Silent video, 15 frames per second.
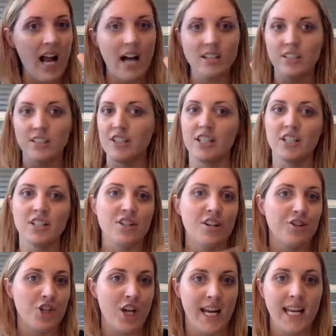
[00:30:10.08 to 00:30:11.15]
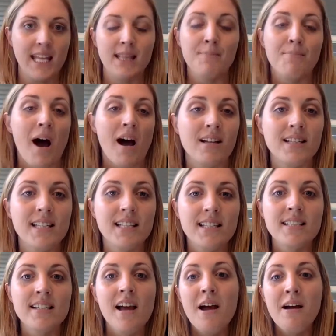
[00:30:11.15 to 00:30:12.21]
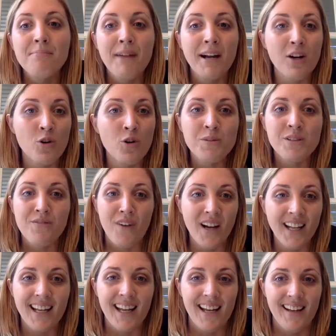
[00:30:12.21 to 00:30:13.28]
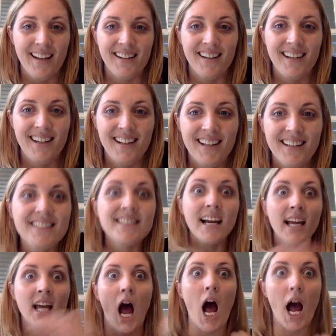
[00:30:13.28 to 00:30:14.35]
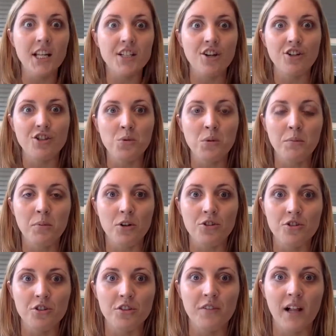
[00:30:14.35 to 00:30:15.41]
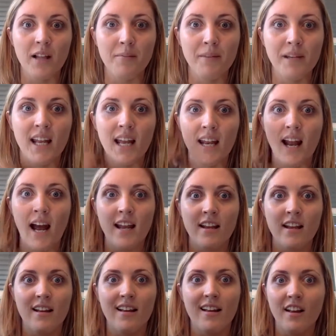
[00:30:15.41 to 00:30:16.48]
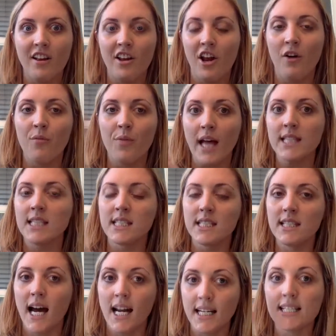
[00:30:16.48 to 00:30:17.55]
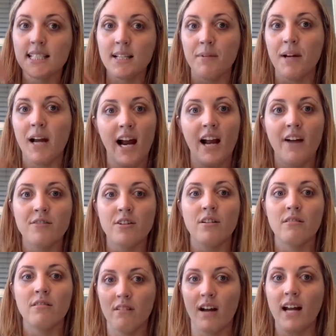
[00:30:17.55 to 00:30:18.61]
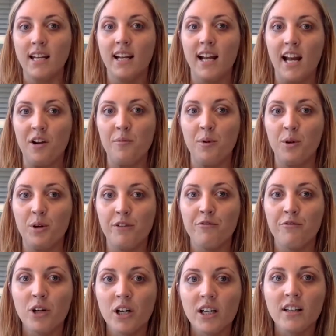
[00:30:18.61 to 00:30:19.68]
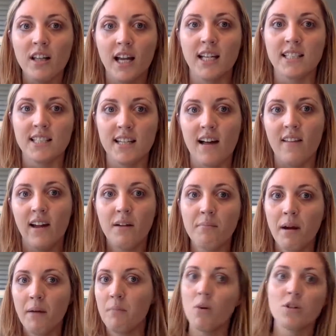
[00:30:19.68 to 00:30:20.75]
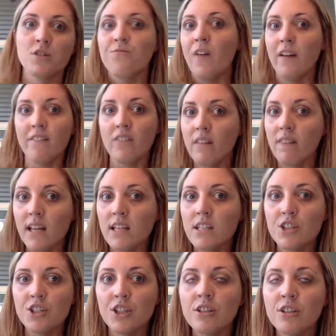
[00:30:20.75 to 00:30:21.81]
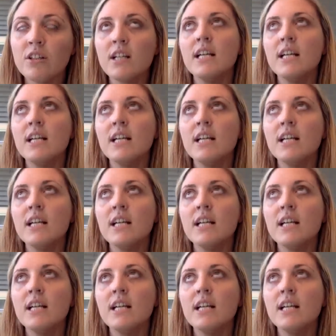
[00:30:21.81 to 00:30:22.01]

calendar and start checking the boxes, my group's fun again. The second I start doing personal development, and that is something I need accountability for. Like, it's not like my most favorite thing to do.